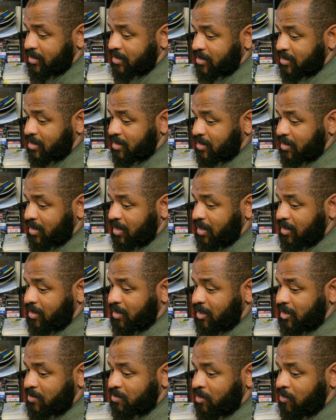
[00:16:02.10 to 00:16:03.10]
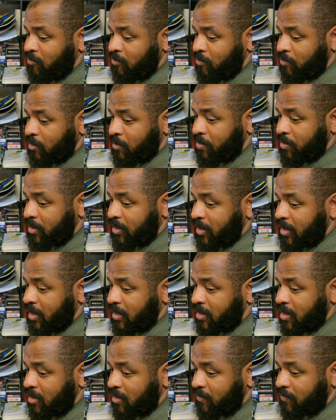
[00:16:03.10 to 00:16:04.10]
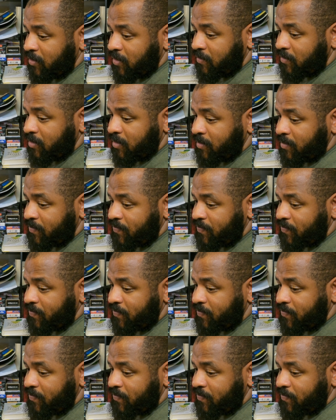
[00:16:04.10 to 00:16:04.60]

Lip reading: just to keep things moving, we'll put it at $1.50.